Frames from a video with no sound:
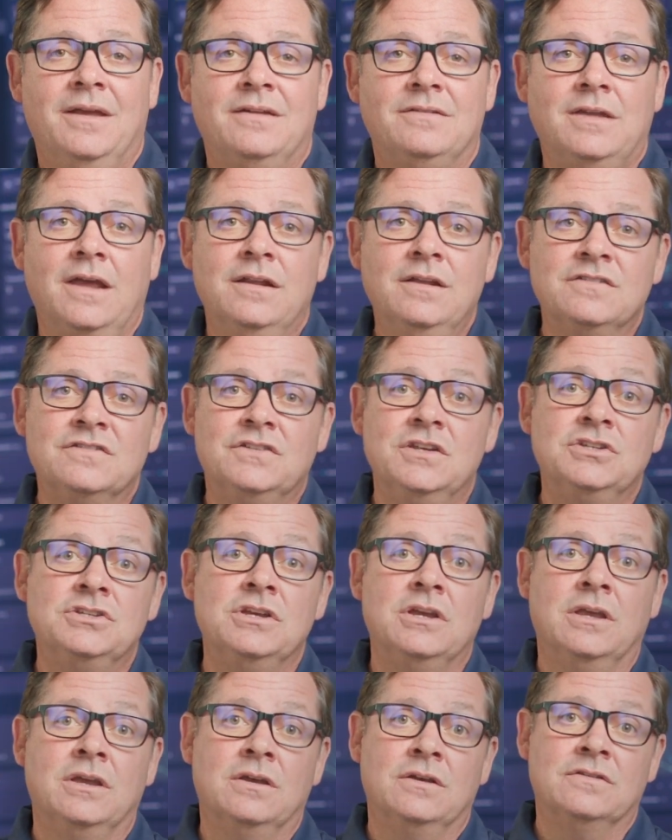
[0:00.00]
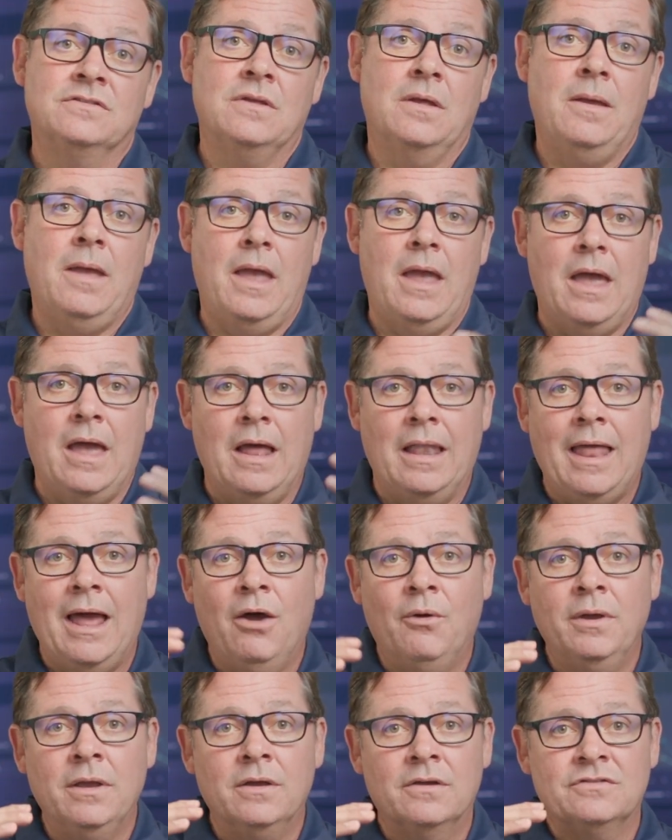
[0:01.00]
Data stitching is
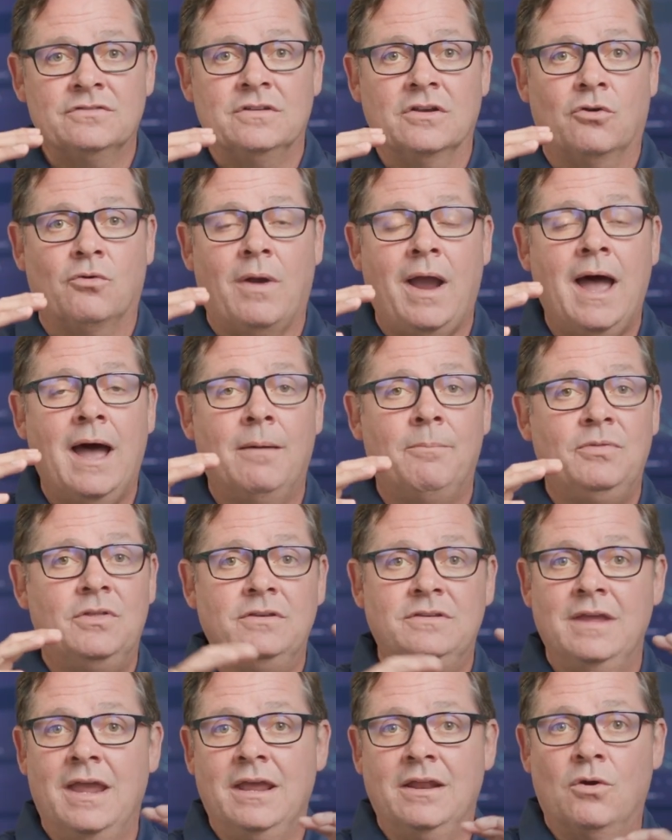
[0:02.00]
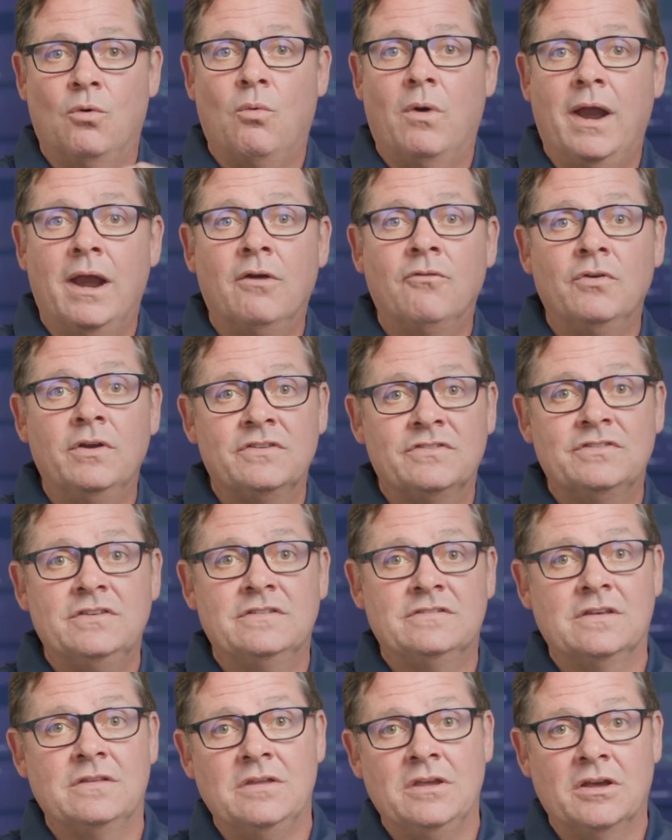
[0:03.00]
allowing us to grab the data wherever it
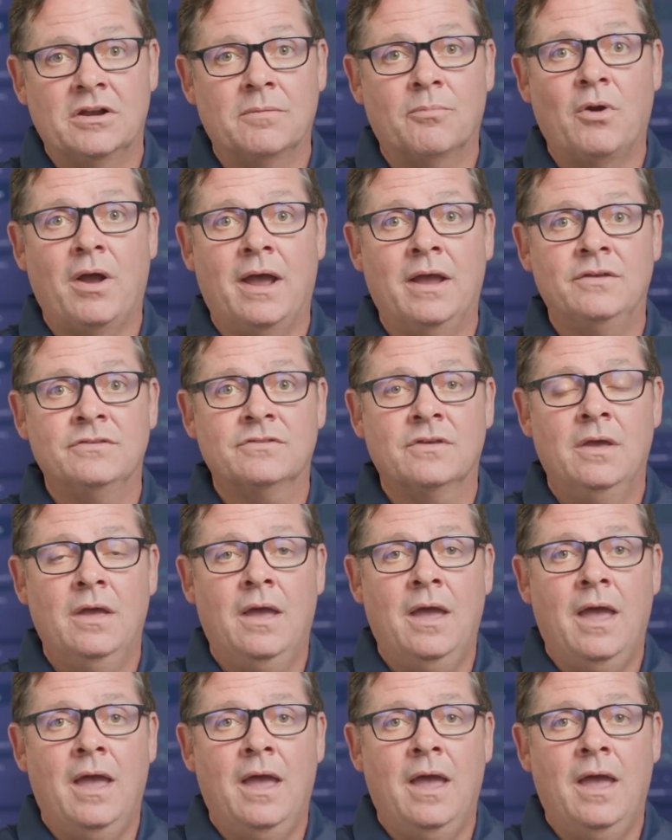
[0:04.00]
sits in the enterprise